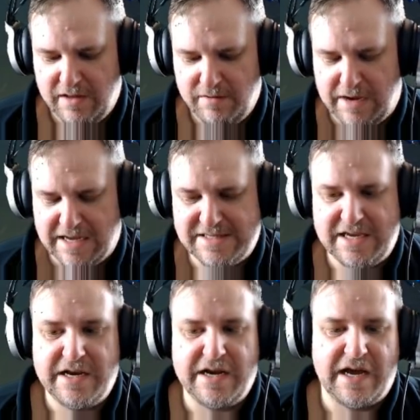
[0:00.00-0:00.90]
my
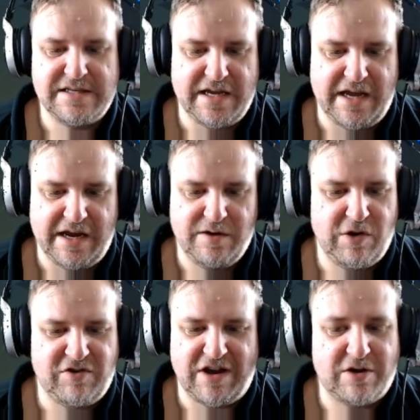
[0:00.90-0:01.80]
tier 19,
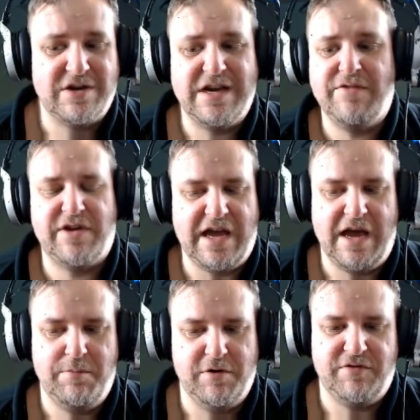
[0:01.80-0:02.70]
which I could never get
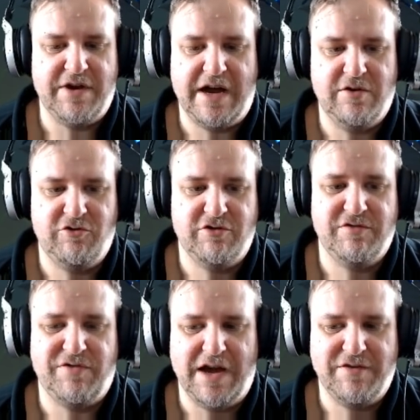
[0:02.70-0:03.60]
above
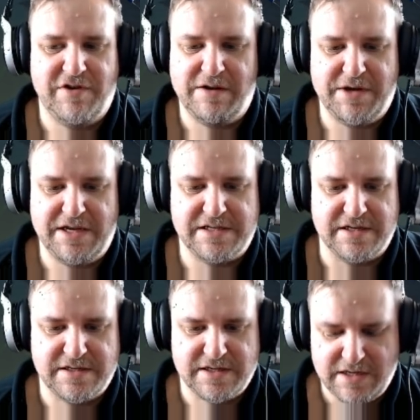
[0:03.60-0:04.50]
905 for any
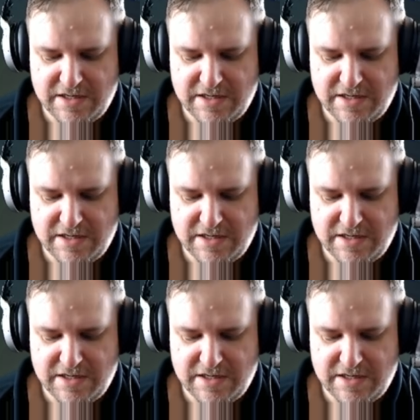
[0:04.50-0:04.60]
pieces,